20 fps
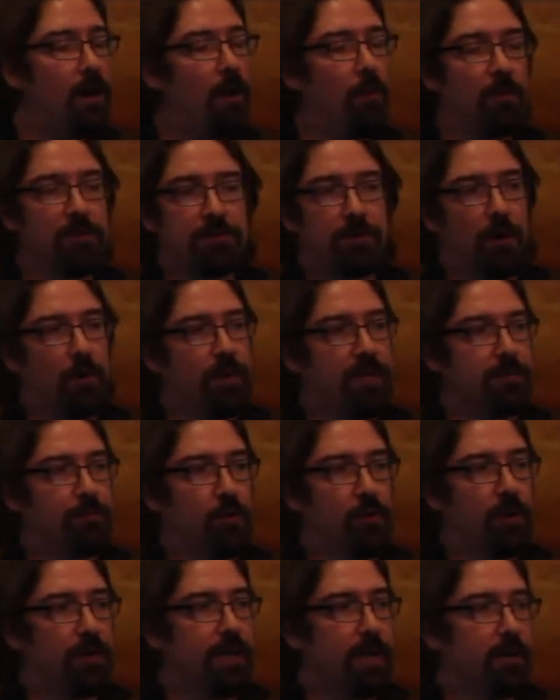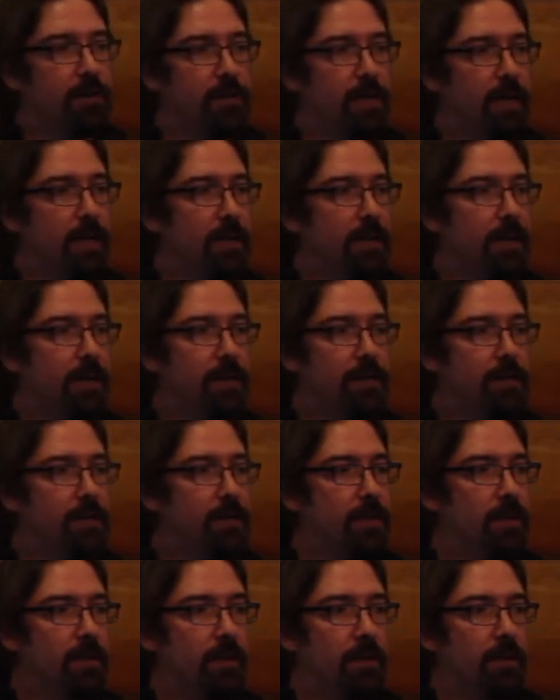almost always boil down to
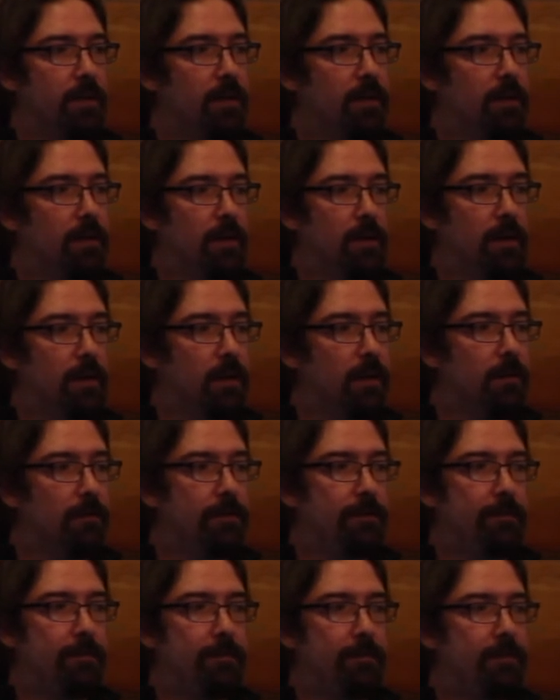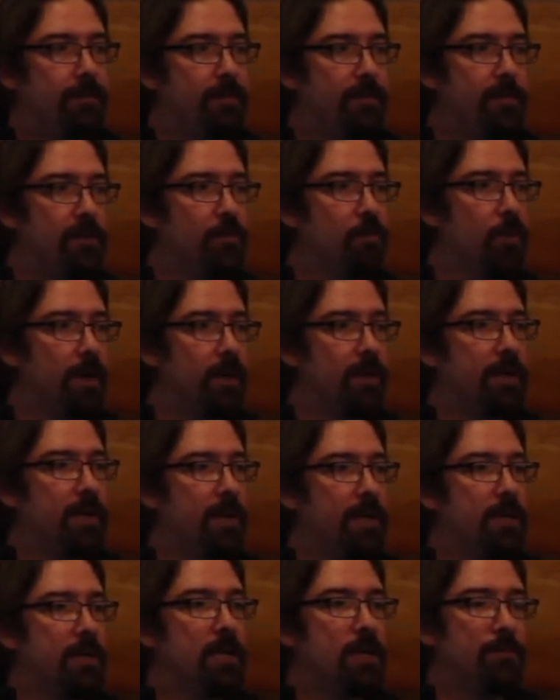allocation. Uh, you really
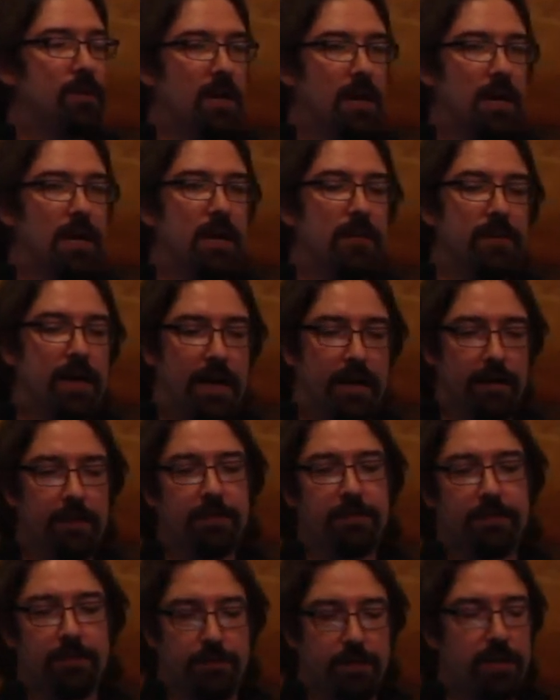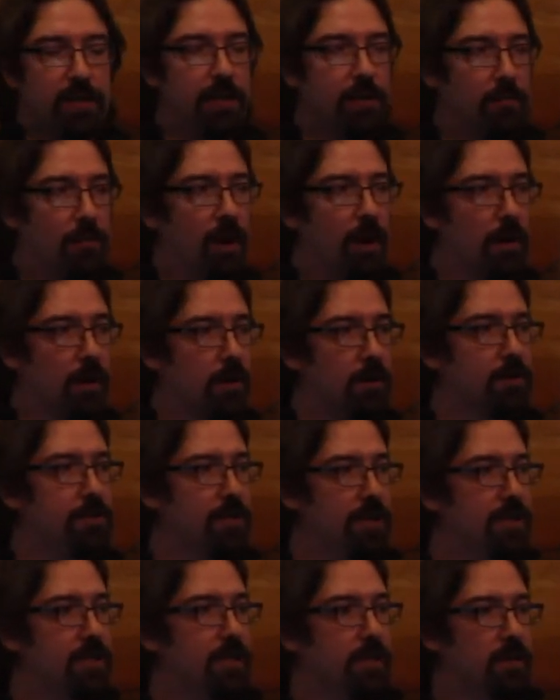need to keep an eye on that, and so you need to monitor
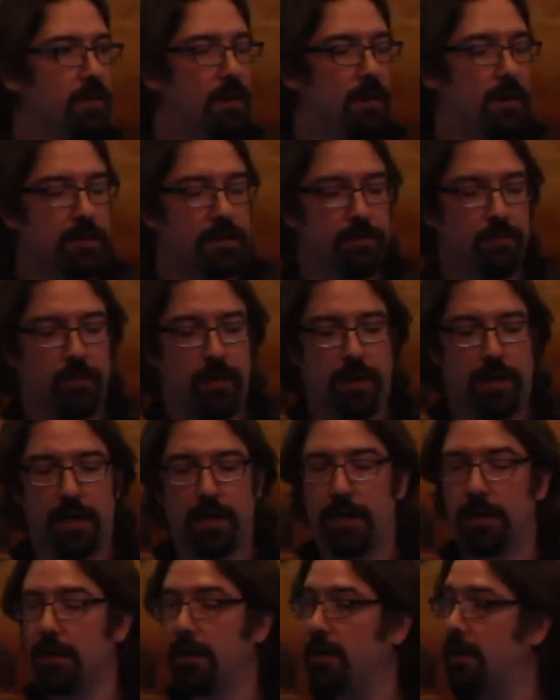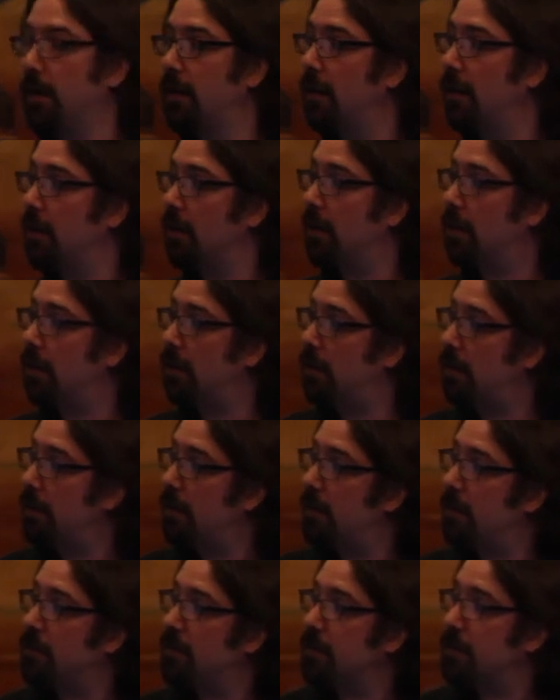GC logs and whatnot uh,
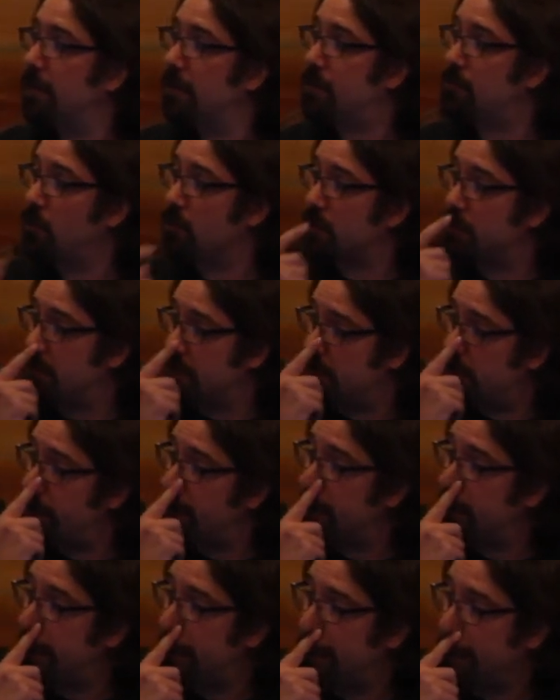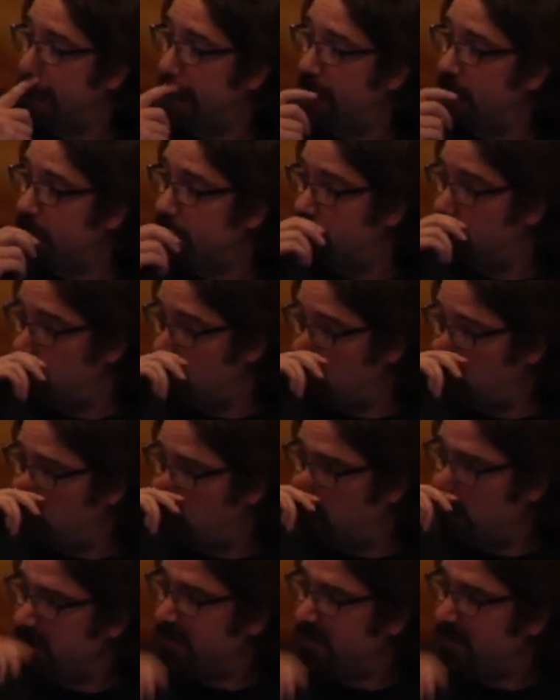a uh, more specific case here,